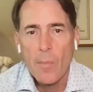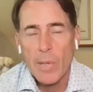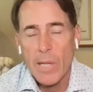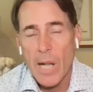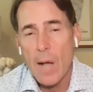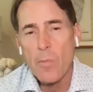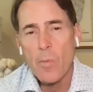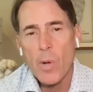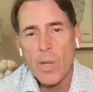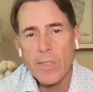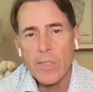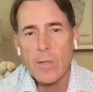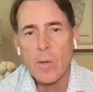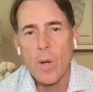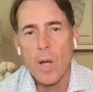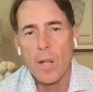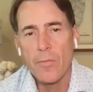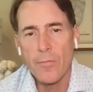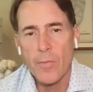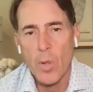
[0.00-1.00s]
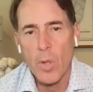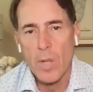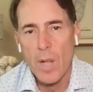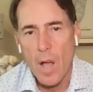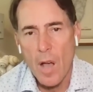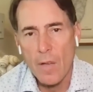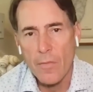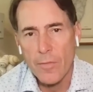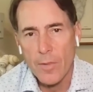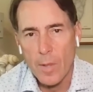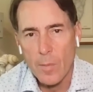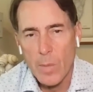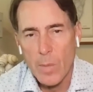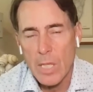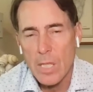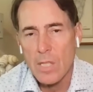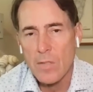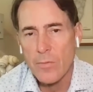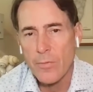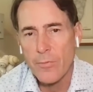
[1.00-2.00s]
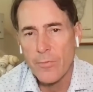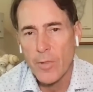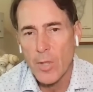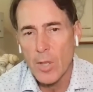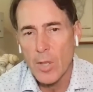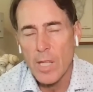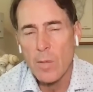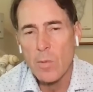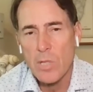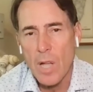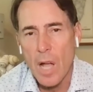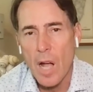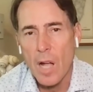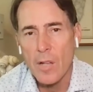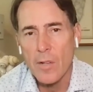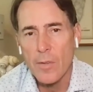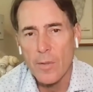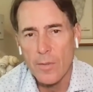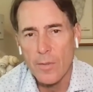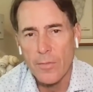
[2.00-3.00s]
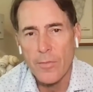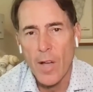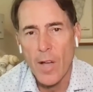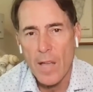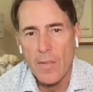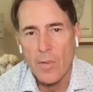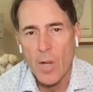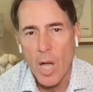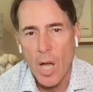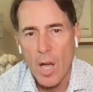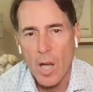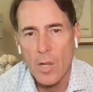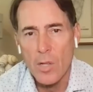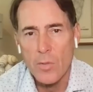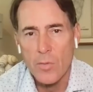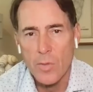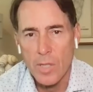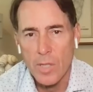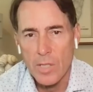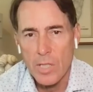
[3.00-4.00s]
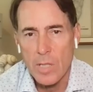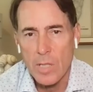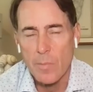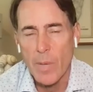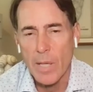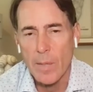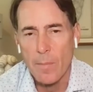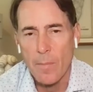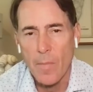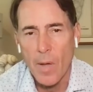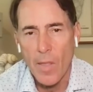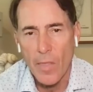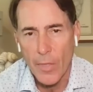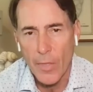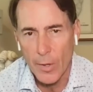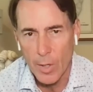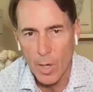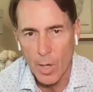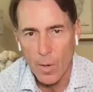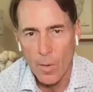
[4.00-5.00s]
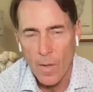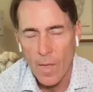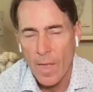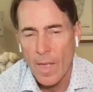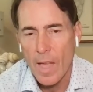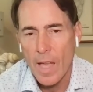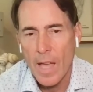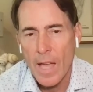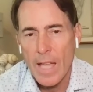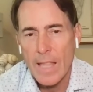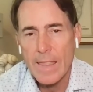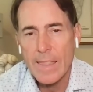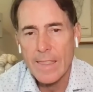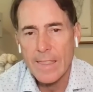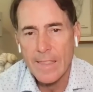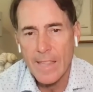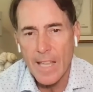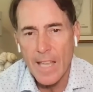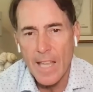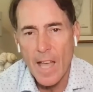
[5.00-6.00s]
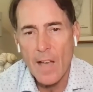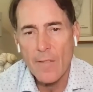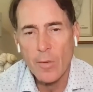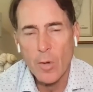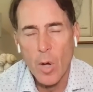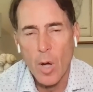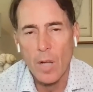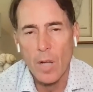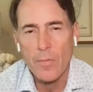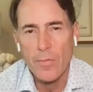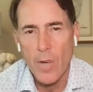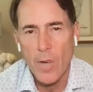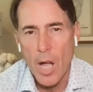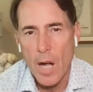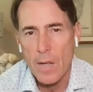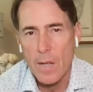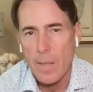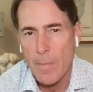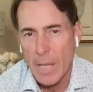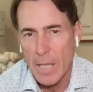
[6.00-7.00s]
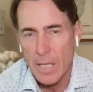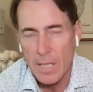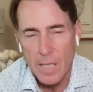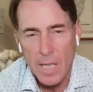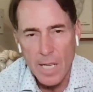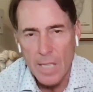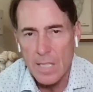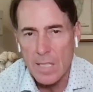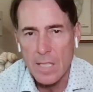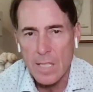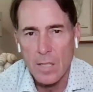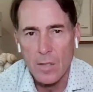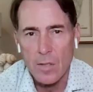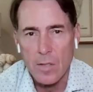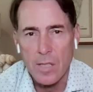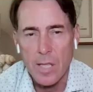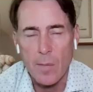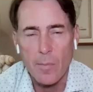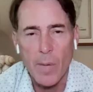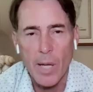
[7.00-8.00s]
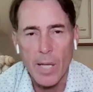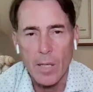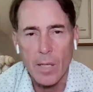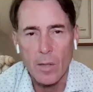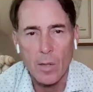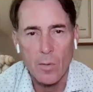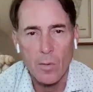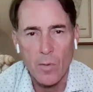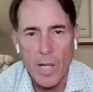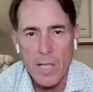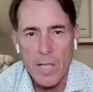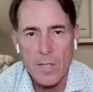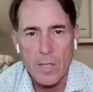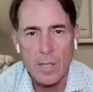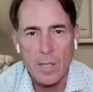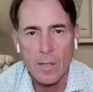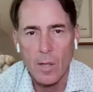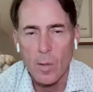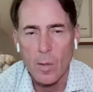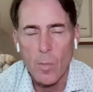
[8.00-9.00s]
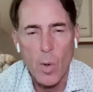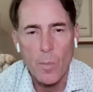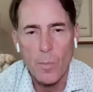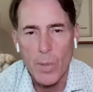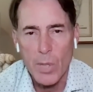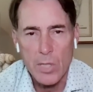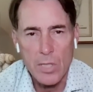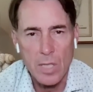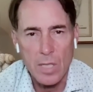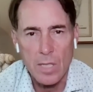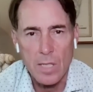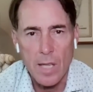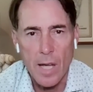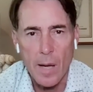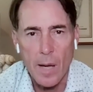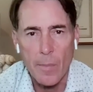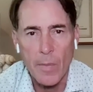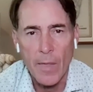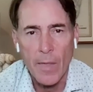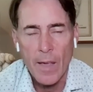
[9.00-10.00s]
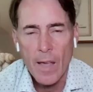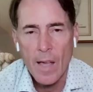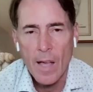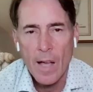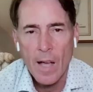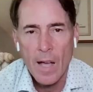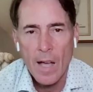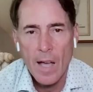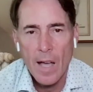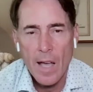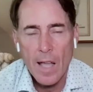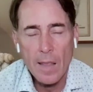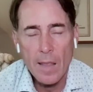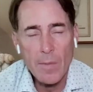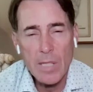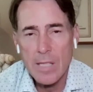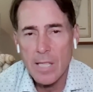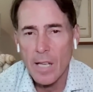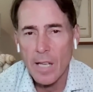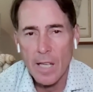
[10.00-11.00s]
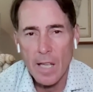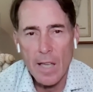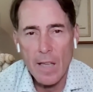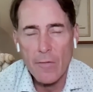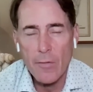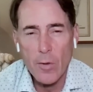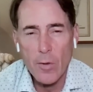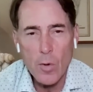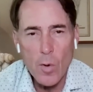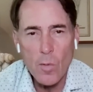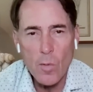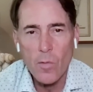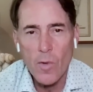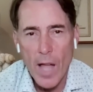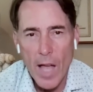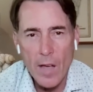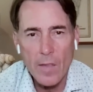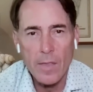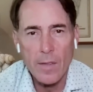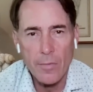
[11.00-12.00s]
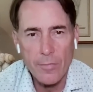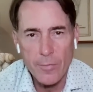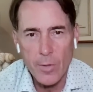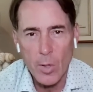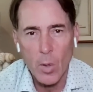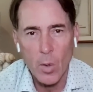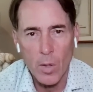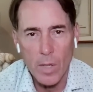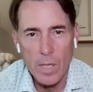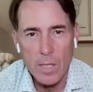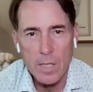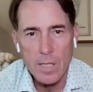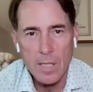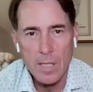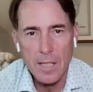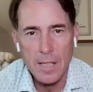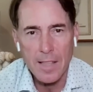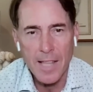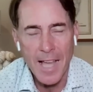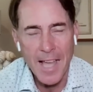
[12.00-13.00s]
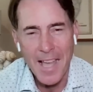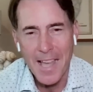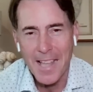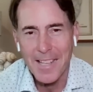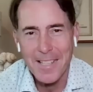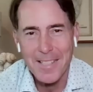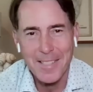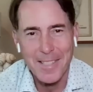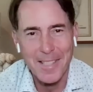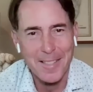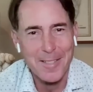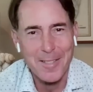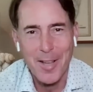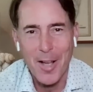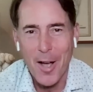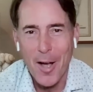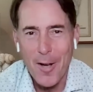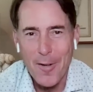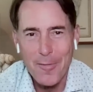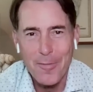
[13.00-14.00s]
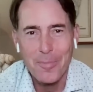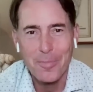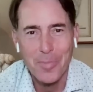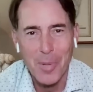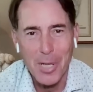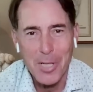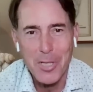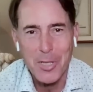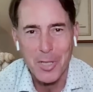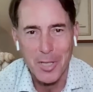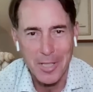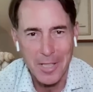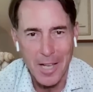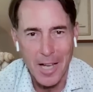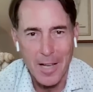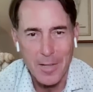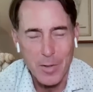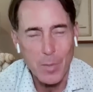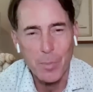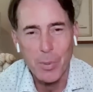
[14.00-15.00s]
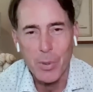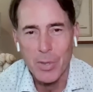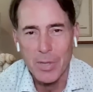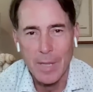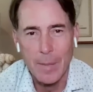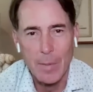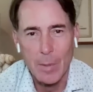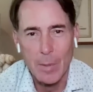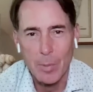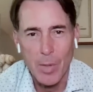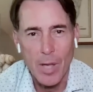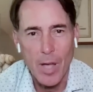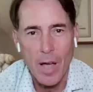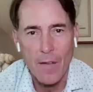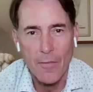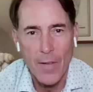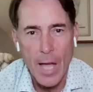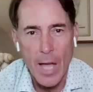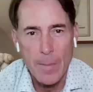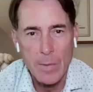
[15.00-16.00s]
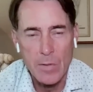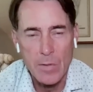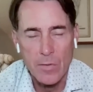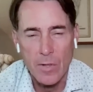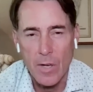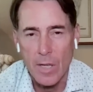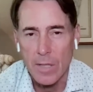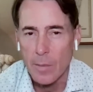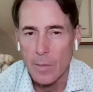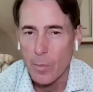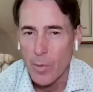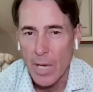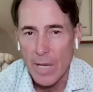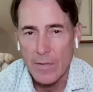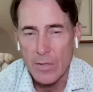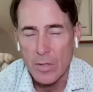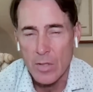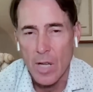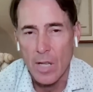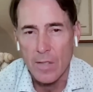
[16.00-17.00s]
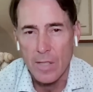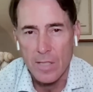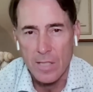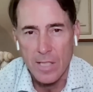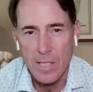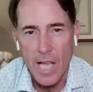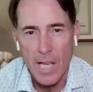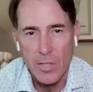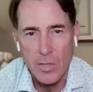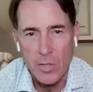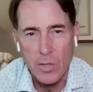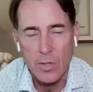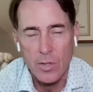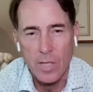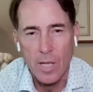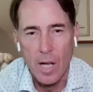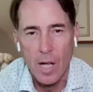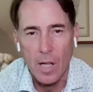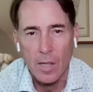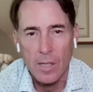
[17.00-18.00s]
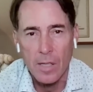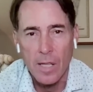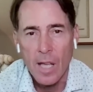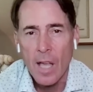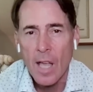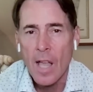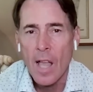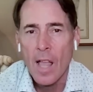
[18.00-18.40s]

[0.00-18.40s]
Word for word: But I'm with you on Philadelphia because Philly was under 500 just about a month ago. And they have caught fire. They made a nice deal to get Michael Lorenzen, a little more pitching depth. And let me tell you, if you're around the Phillies, that is a tough bunch of guys. You put them in a playoff atmosphere, and the Braves saw this last year, Colin.